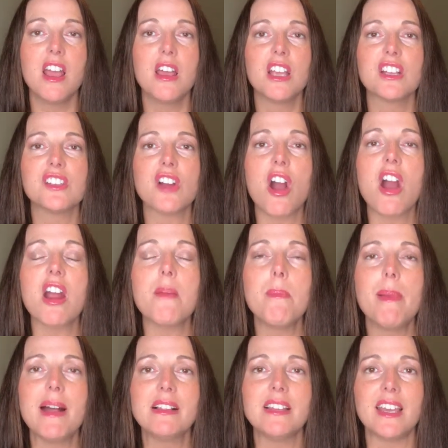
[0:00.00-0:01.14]
Because our
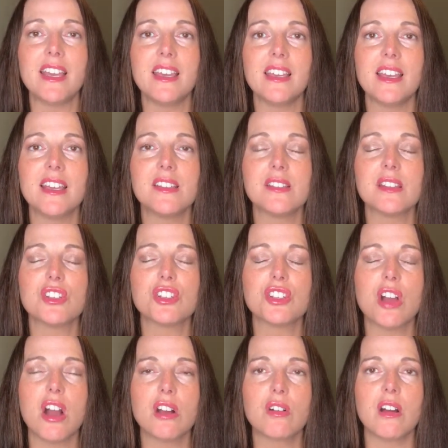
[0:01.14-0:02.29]
belly is the
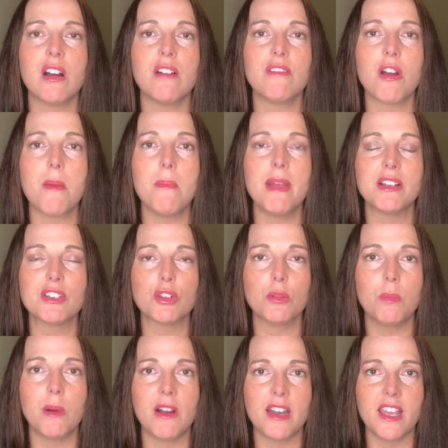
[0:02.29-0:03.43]
chakra of our mental
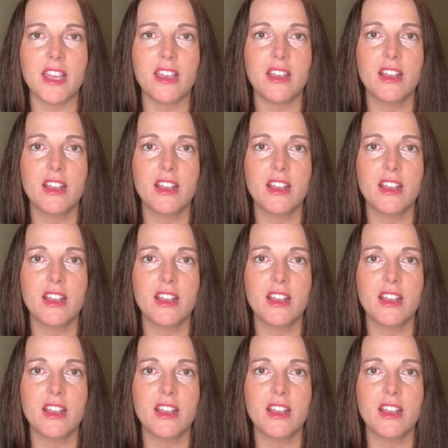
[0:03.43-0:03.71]
body.